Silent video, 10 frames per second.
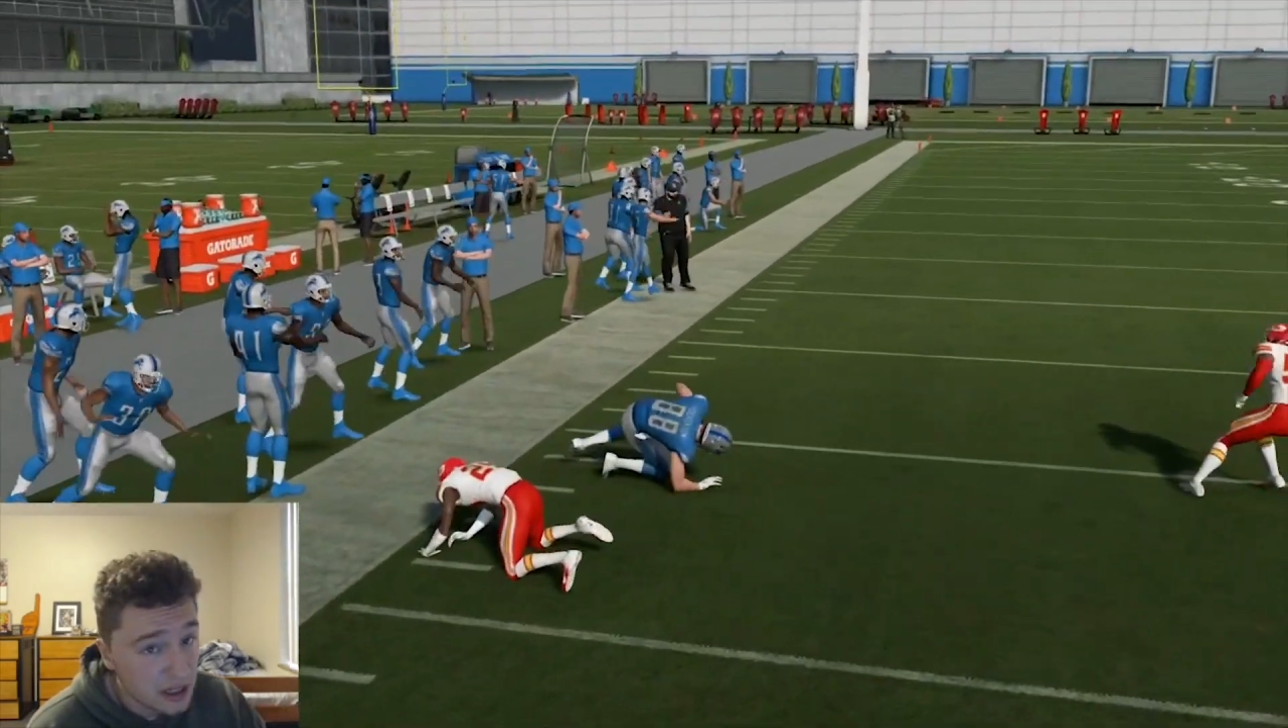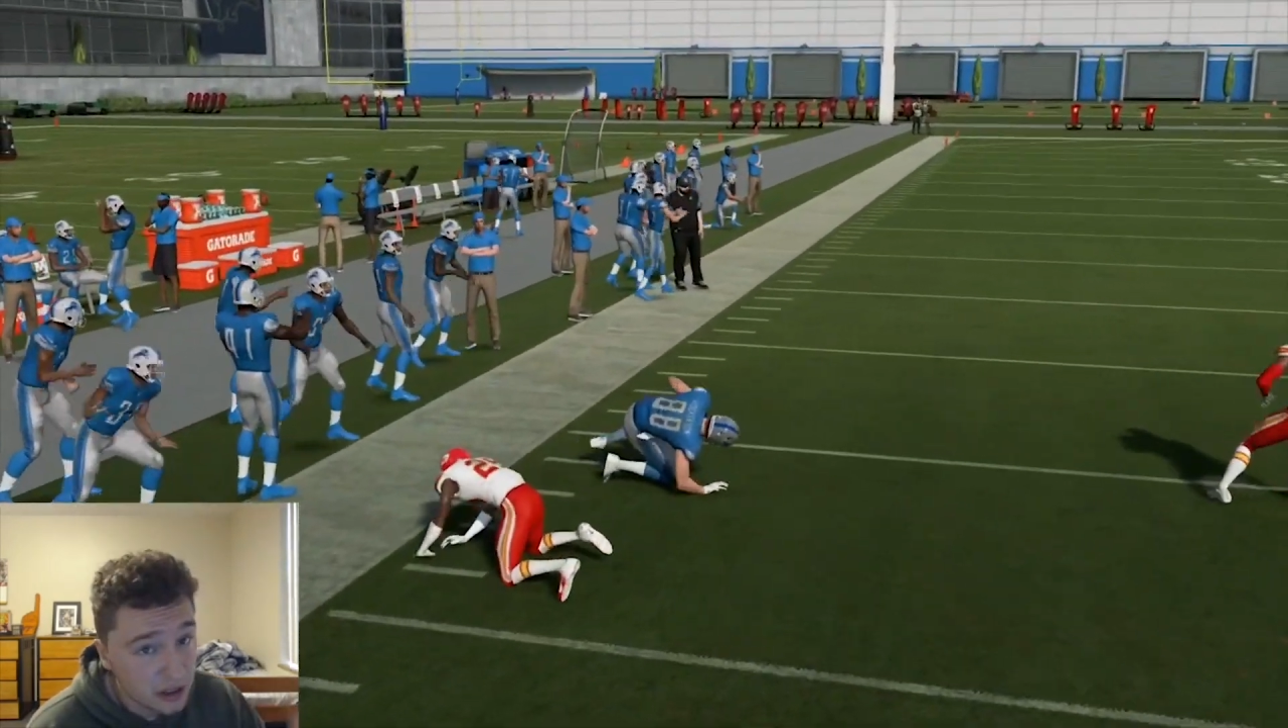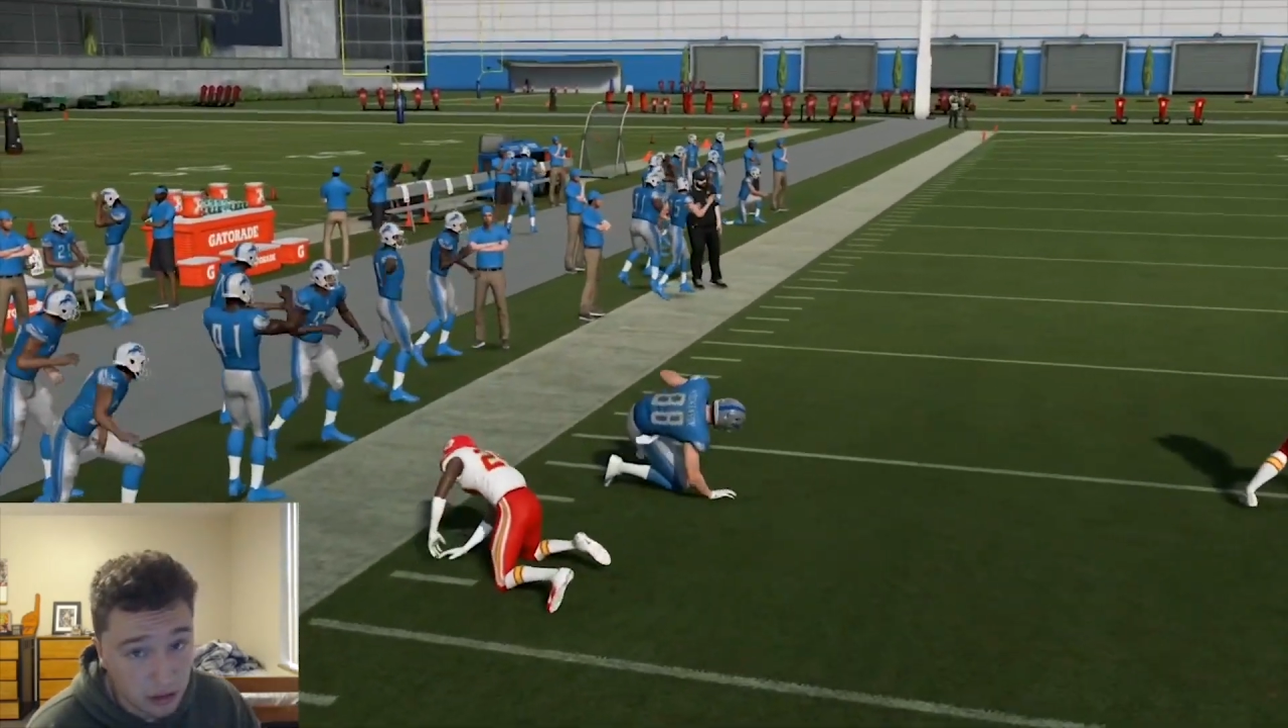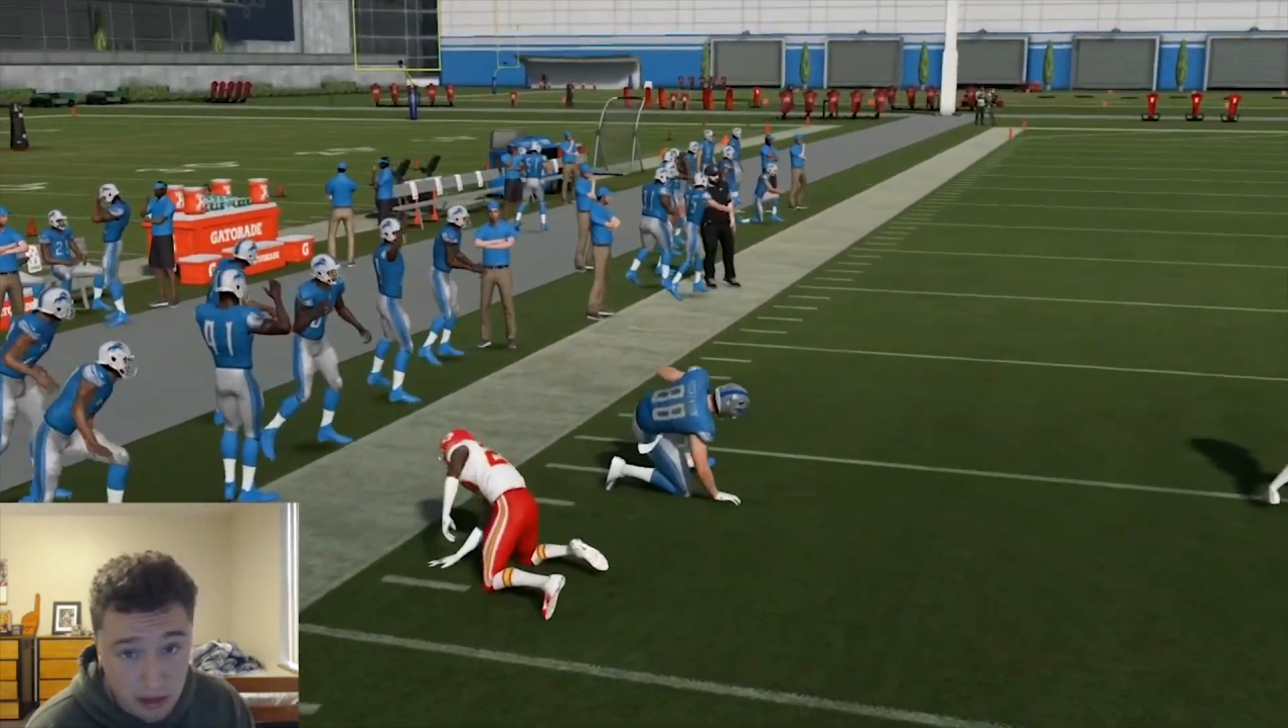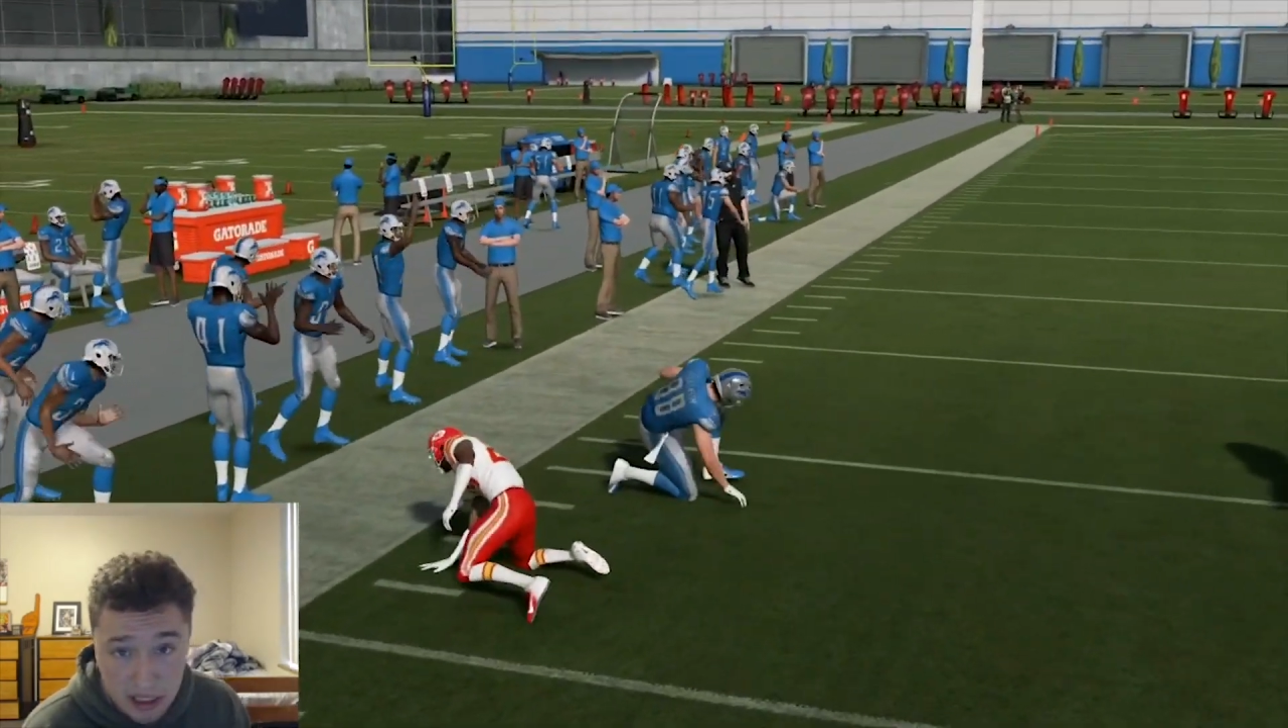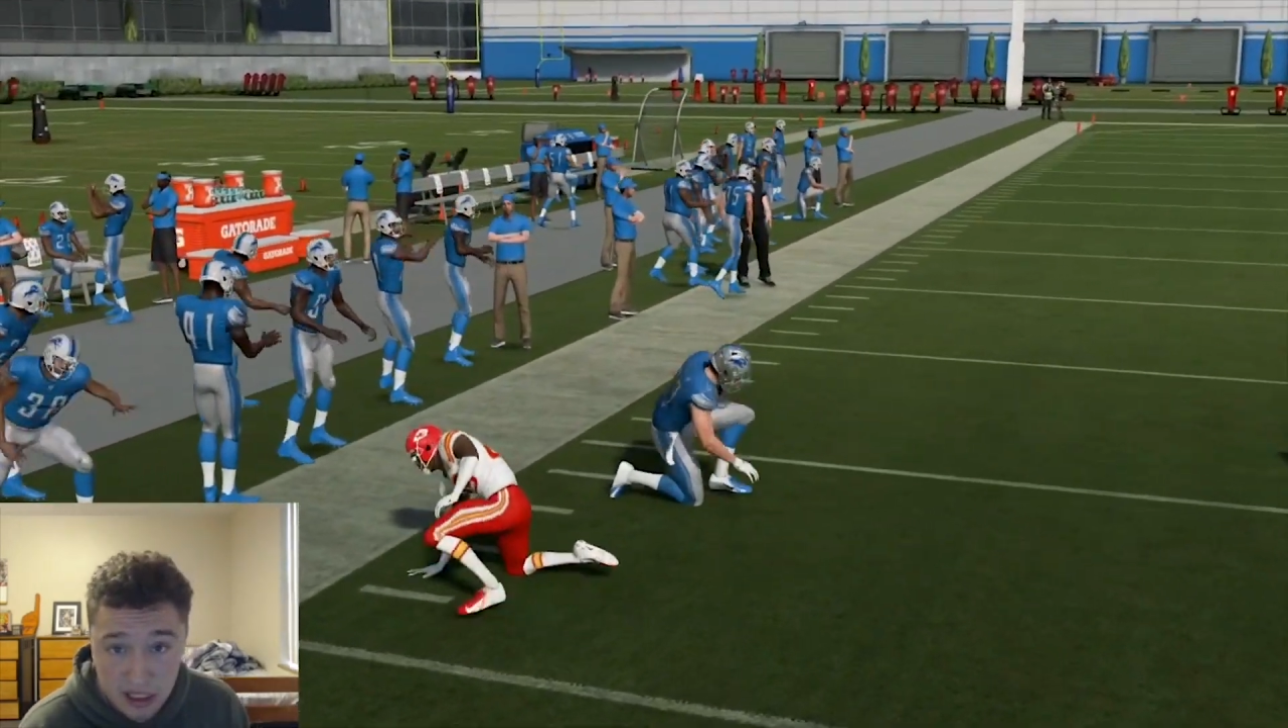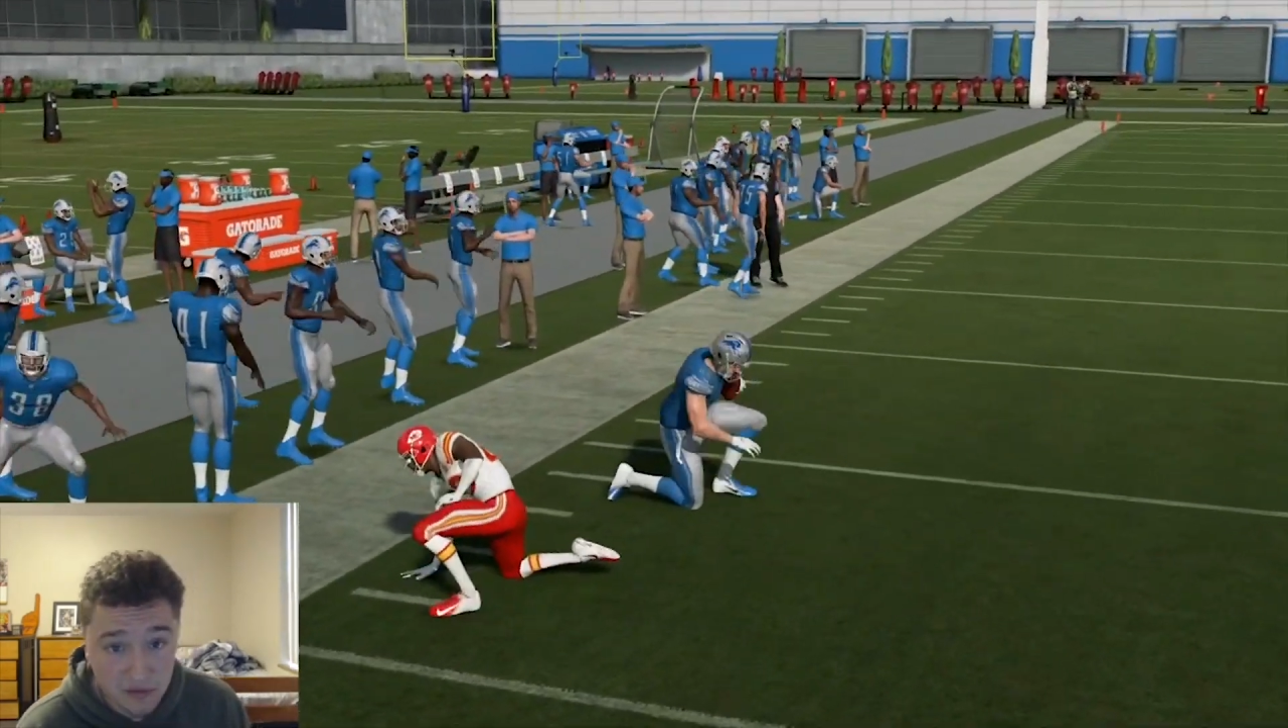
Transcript: there, great.